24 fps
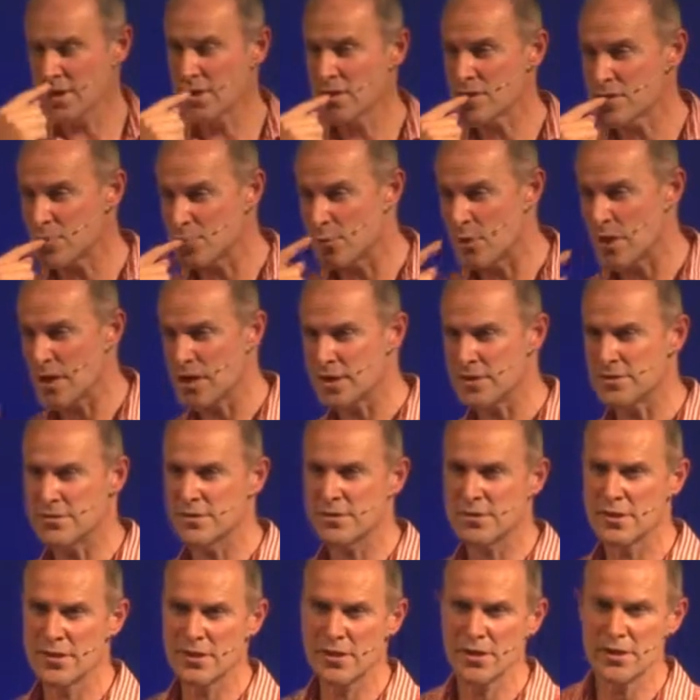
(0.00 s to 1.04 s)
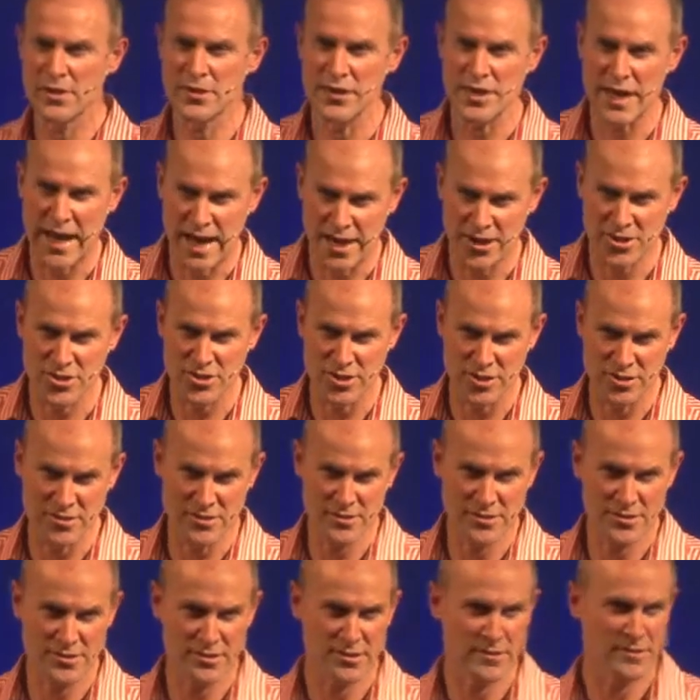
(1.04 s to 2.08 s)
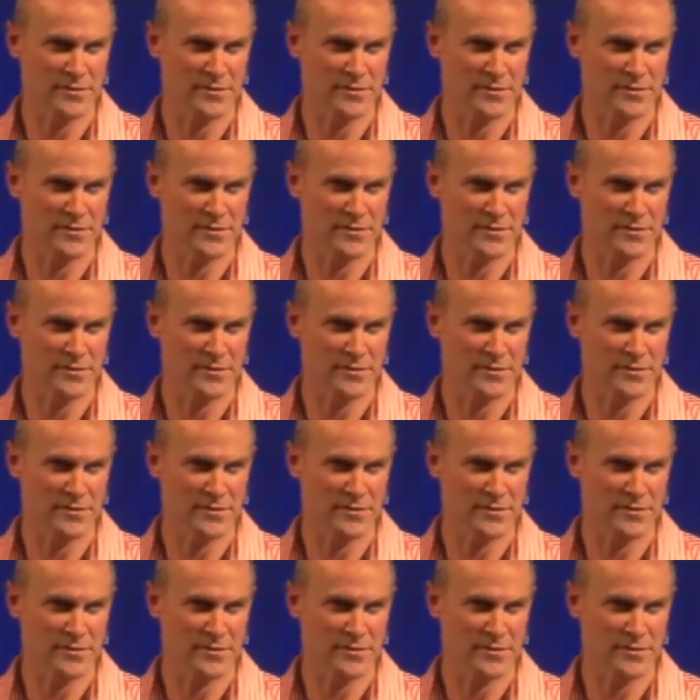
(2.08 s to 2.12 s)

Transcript: the words, the actions.